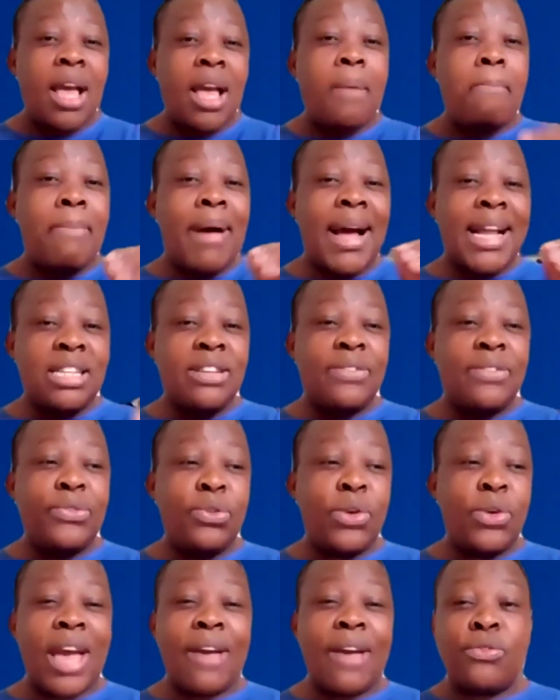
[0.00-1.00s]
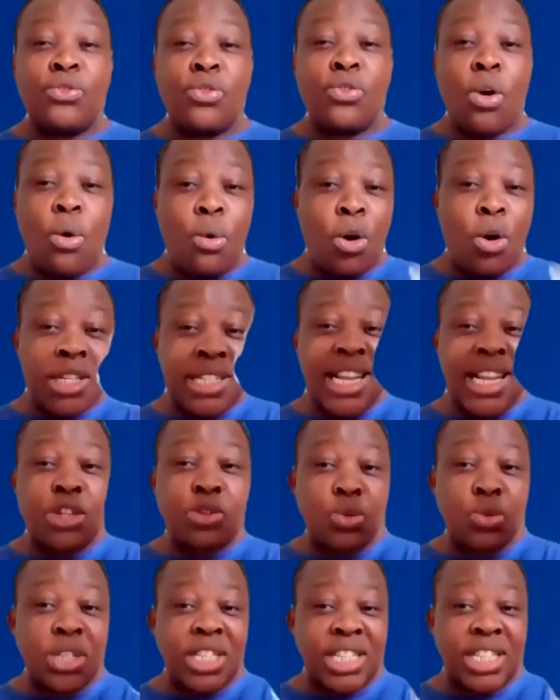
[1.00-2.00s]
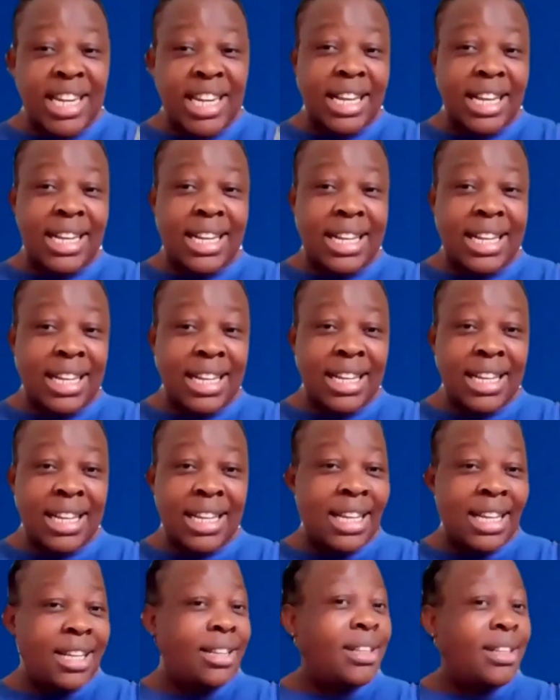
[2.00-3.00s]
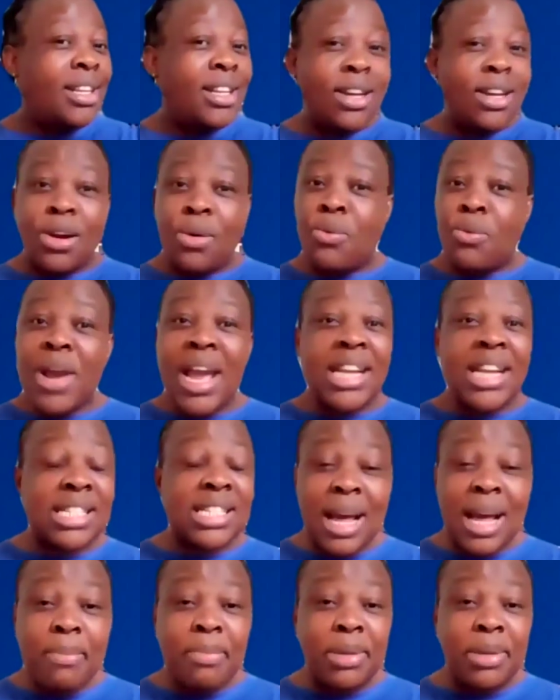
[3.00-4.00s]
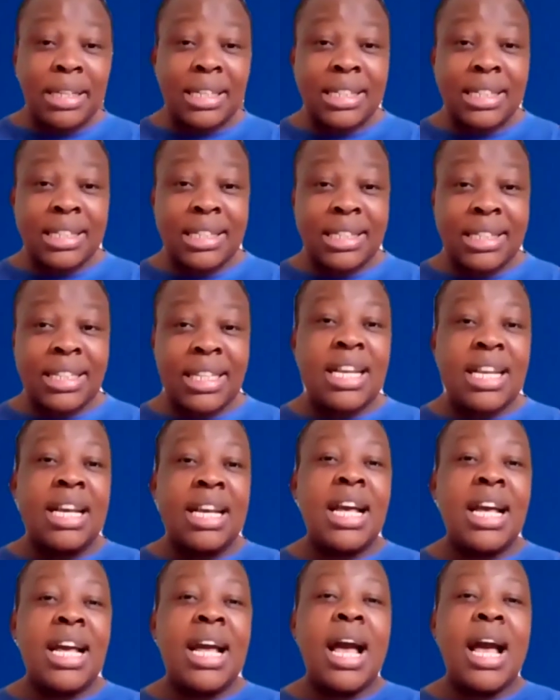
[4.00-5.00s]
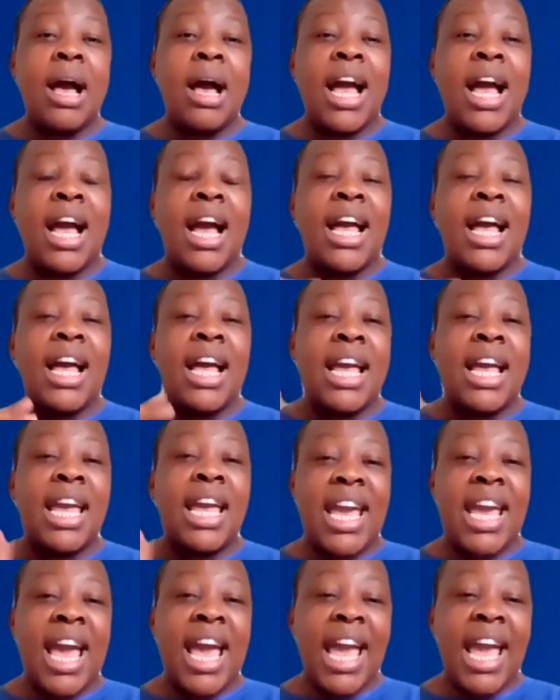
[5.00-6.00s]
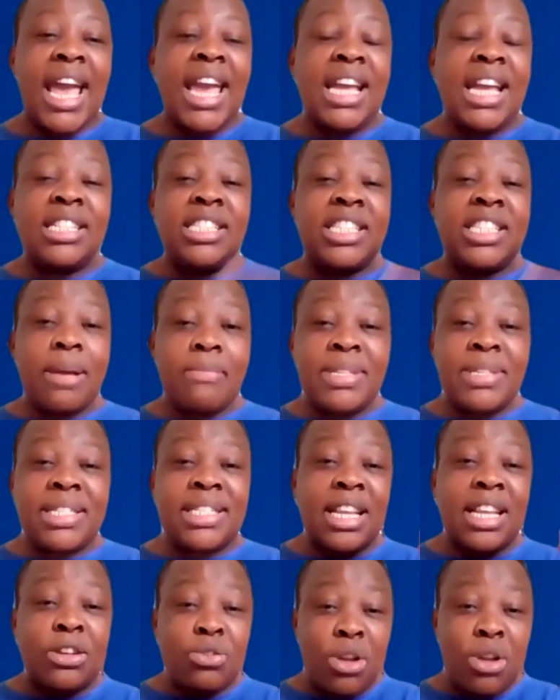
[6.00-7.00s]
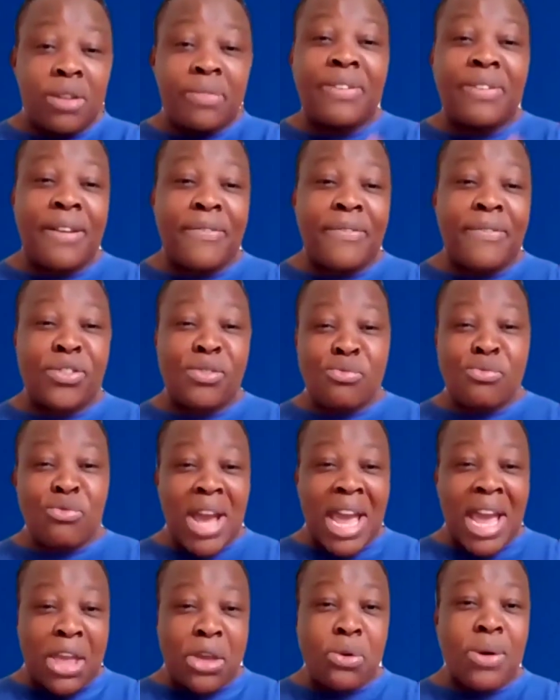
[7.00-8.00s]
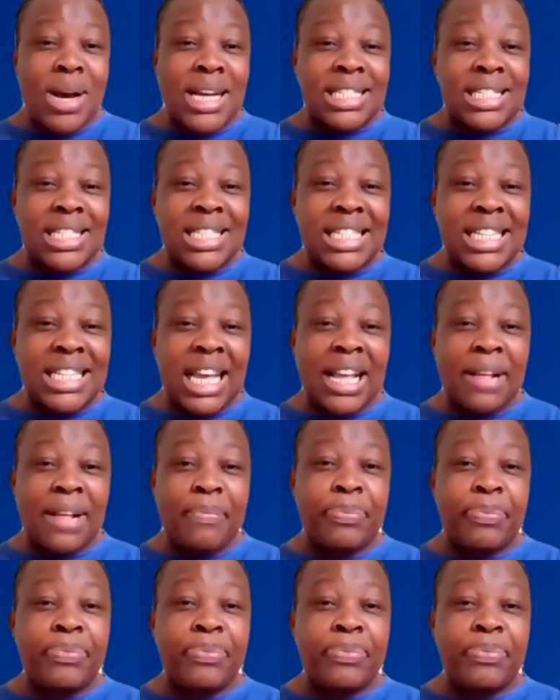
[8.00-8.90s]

But if you have no water to drink, we're in trouble. Mm. Here in Germiston, not far from where you are sitting,